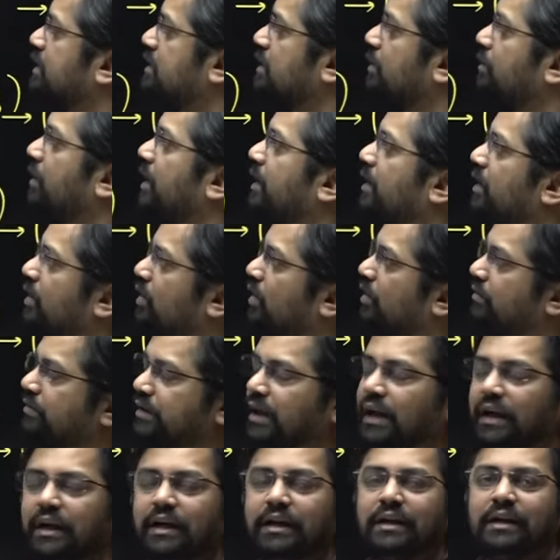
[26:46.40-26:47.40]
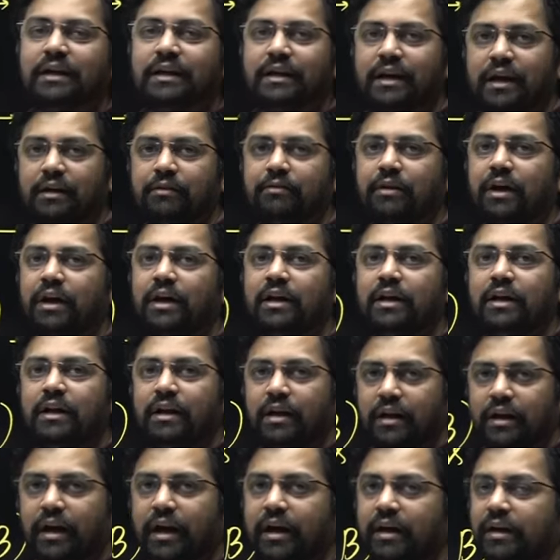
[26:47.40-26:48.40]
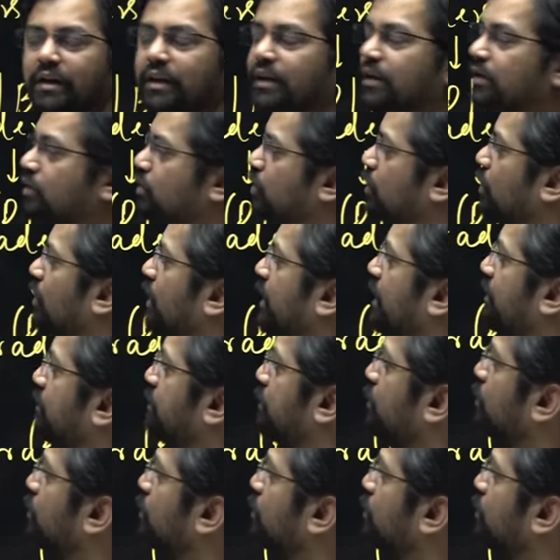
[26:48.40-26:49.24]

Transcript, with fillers: as the Battle of the Khanwa, right? So if